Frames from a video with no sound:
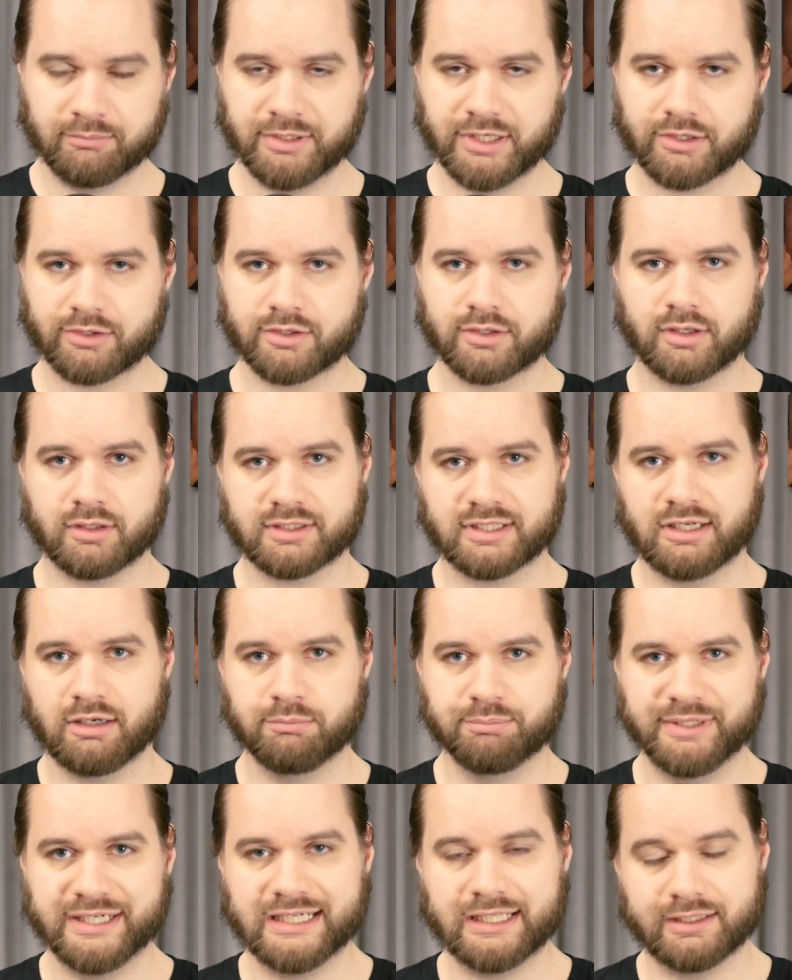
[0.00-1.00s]
meter called
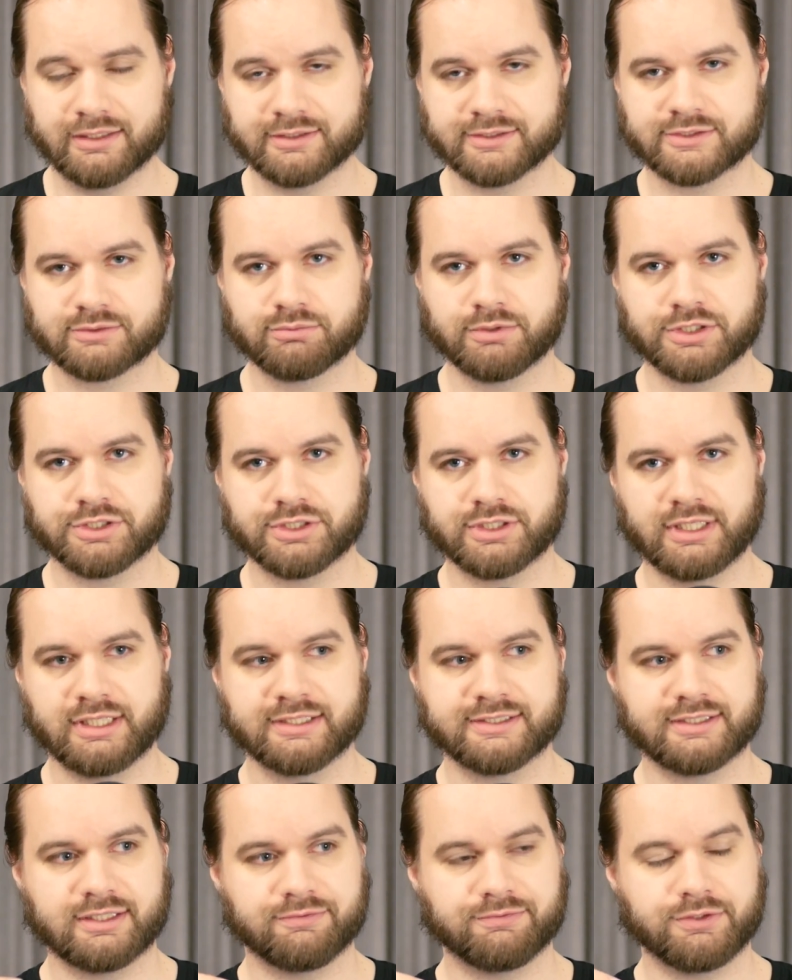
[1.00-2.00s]
obedience, which
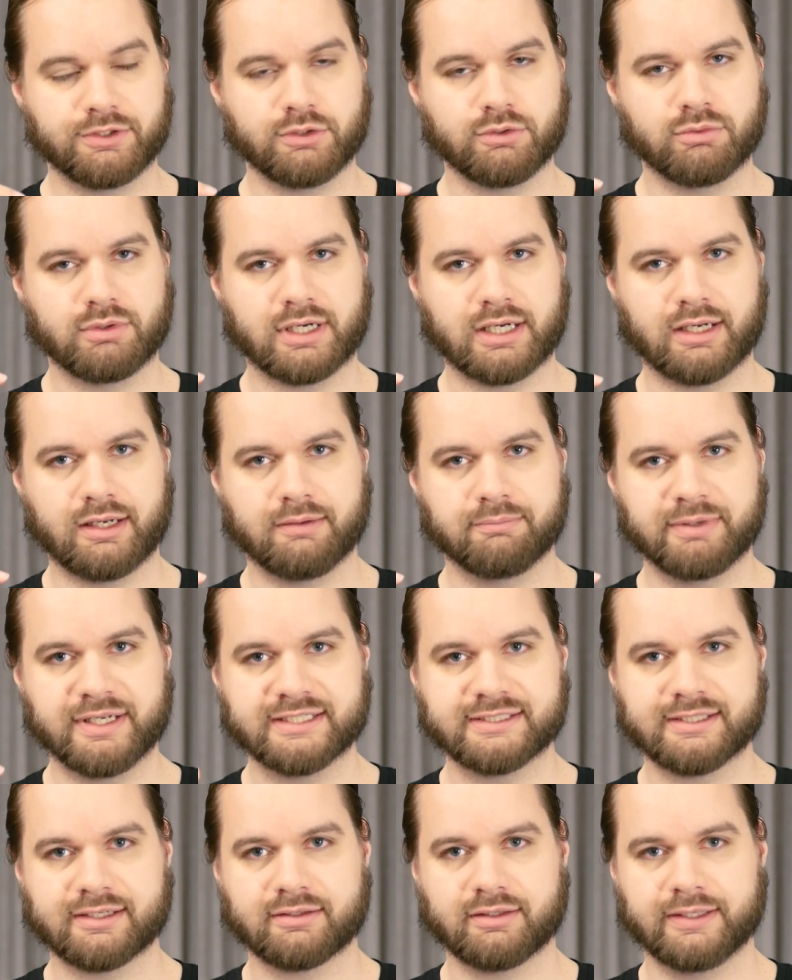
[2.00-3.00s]
is if you
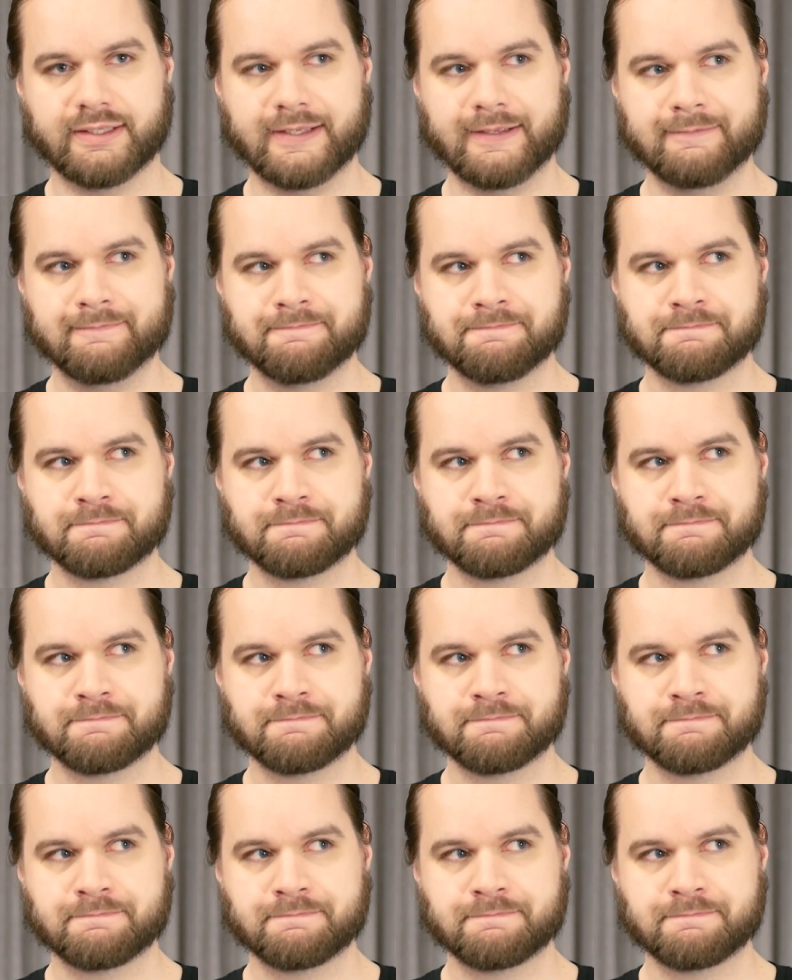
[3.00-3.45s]
basically,